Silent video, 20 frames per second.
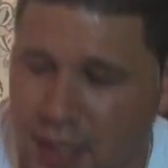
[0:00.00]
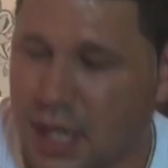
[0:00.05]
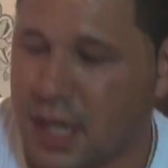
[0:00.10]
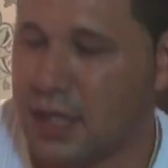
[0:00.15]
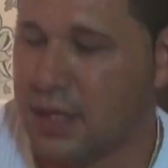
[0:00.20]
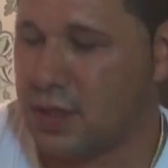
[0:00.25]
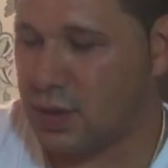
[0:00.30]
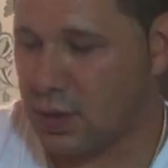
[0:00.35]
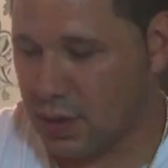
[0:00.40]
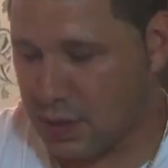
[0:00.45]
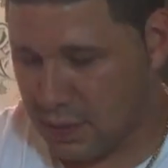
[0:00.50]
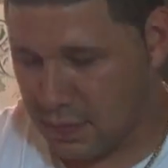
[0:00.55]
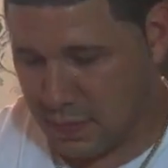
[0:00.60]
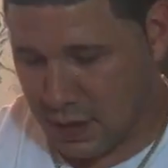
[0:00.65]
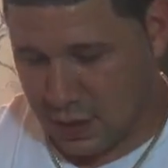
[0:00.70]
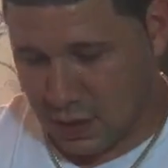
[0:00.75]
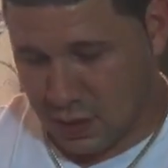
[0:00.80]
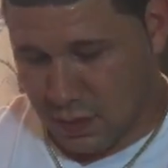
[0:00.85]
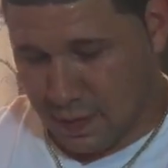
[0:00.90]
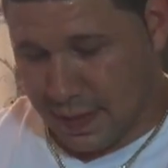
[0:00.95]
got a Jordan
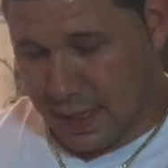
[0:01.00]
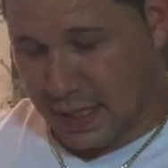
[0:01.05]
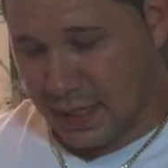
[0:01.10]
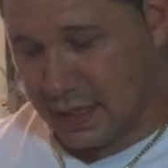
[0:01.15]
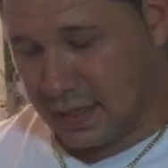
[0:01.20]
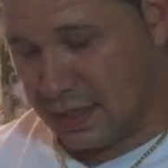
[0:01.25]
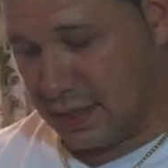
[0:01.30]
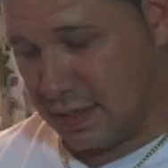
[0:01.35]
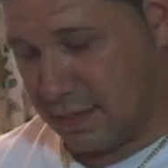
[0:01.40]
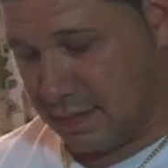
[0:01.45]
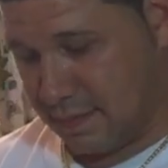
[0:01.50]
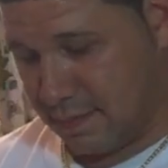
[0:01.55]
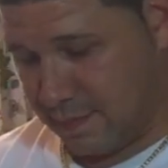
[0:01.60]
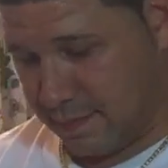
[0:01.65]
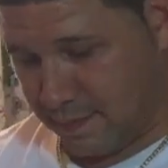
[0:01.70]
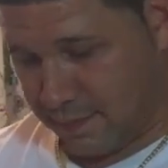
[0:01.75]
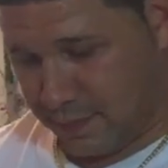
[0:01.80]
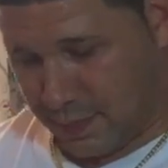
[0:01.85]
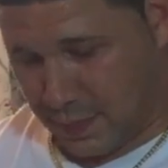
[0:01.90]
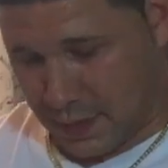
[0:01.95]
Retro box.
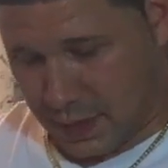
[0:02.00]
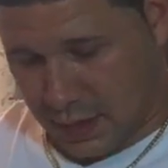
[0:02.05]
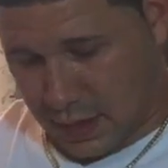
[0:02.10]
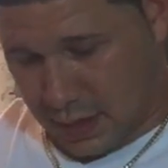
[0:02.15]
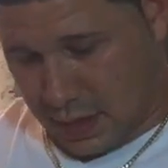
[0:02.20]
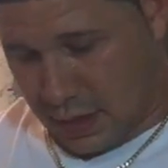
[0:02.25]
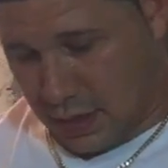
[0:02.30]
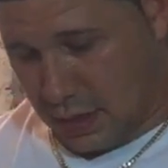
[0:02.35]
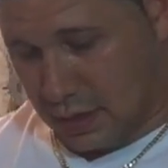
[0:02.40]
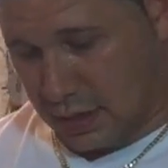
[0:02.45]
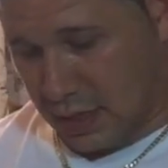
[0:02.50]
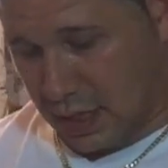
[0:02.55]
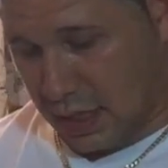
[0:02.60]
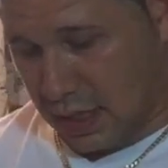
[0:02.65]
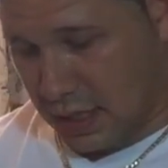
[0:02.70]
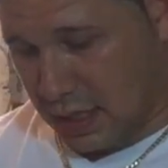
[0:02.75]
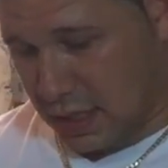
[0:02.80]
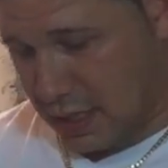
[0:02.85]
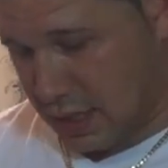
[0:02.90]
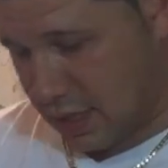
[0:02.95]
Looks
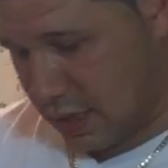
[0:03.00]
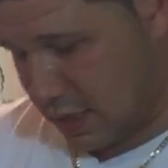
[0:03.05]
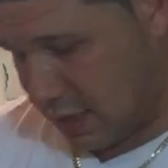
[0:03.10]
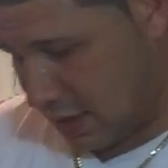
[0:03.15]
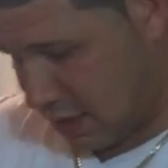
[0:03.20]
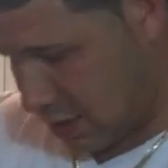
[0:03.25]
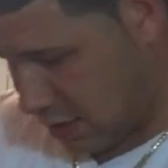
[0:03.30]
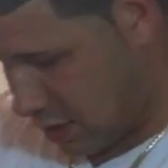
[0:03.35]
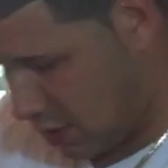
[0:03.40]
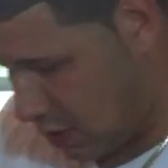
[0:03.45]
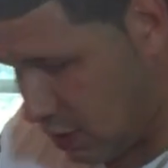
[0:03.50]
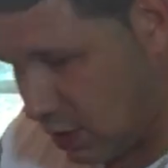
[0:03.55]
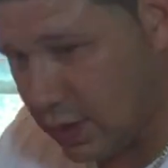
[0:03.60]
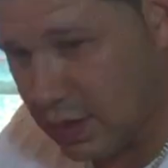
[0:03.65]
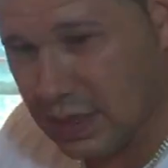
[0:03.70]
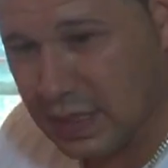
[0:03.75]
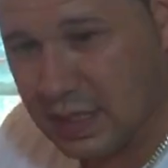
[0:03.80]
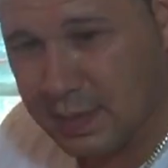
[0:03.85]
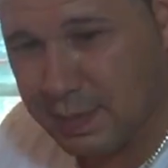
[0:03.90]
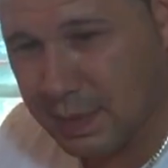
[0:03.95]
like
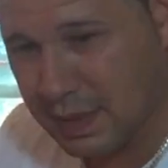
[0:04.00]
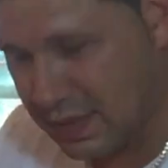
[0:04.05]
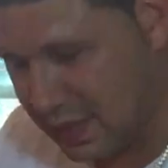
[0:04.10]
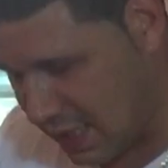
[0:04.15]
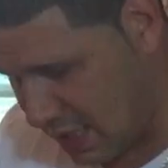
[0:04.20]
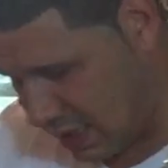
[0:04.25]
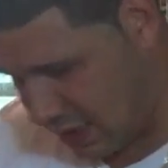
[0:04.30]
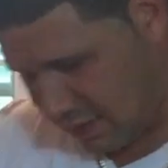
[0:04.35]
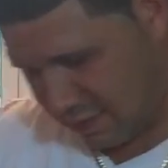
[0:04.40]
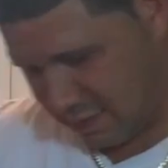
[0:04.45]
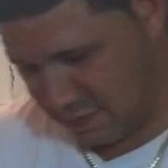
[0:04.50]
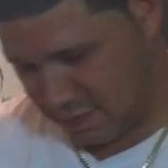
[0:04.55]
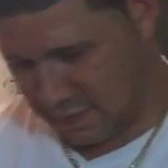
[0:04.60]
Jordan Spizike,